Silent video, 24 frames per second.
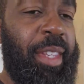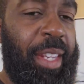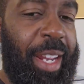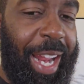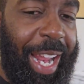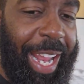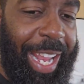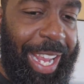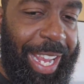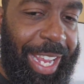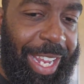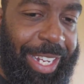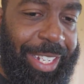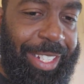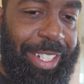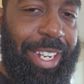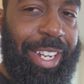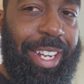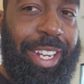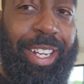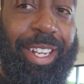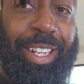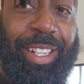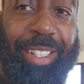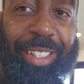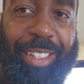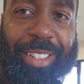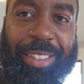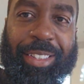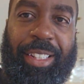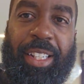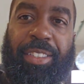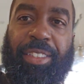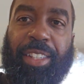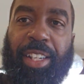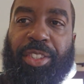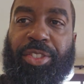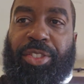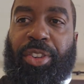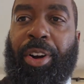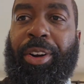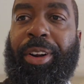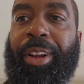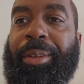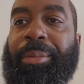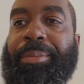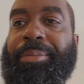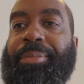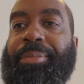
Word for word: And uh, let's get started.